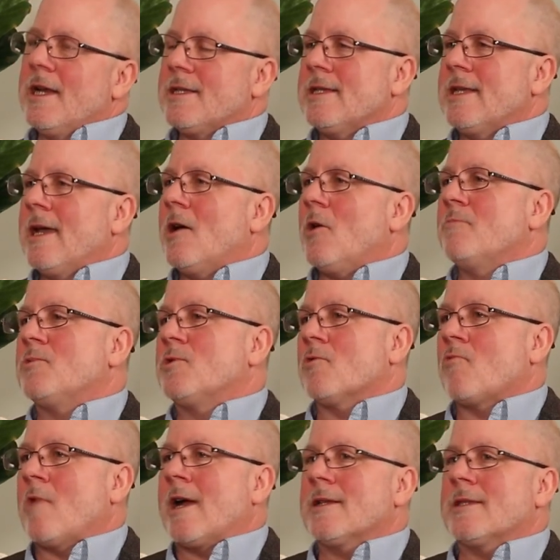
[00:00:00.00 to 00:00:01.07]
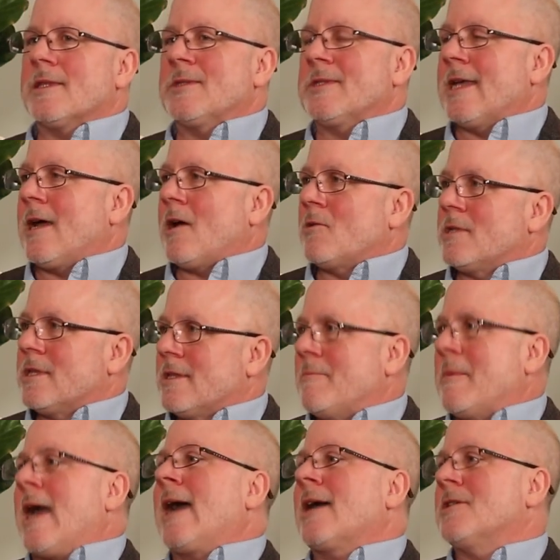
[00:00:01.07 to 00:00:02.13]
And it's to help direct the sound to the
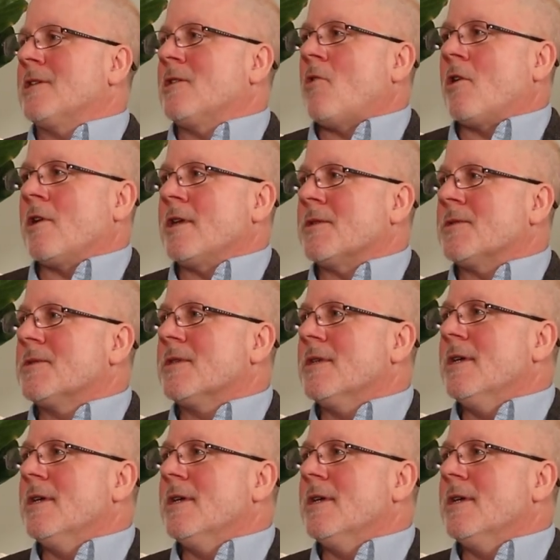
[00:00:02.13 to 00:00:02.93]
back of the audience.